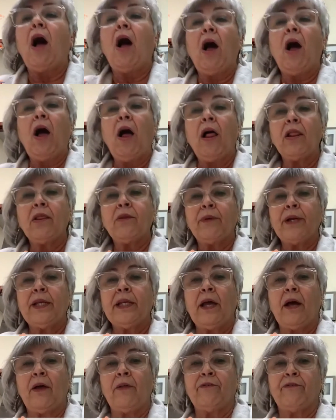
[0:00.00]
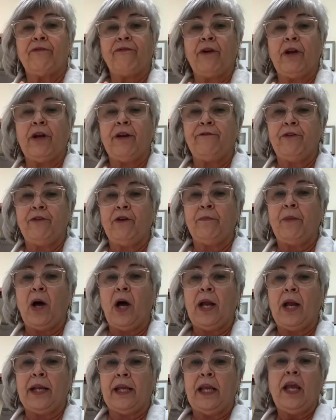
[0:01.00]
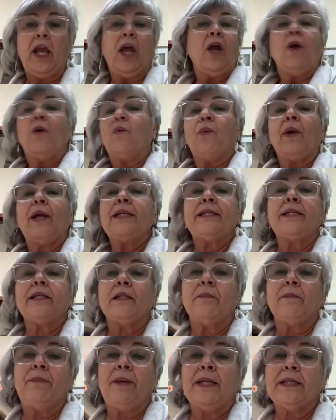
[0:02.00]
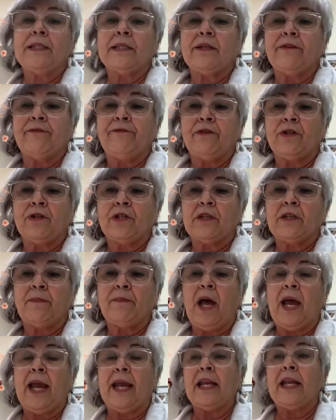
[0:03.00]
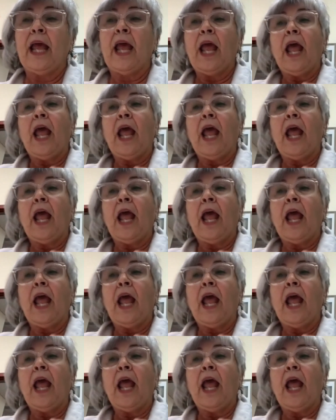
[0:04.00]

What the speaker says: all the way down the front of your body, right to the base of your spine.